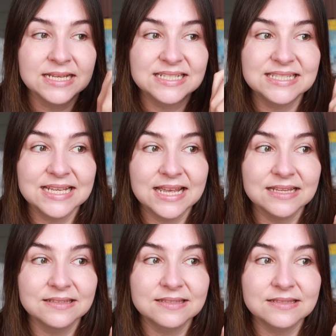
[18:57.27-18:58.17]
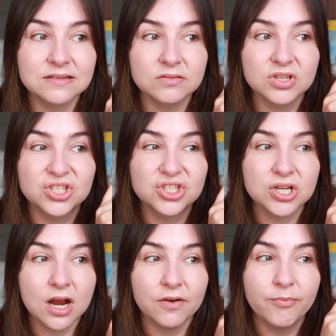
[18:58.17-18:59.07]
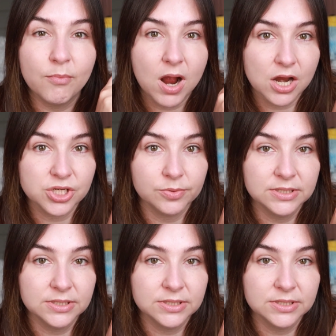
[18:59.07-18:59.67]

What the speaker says: since the start of March,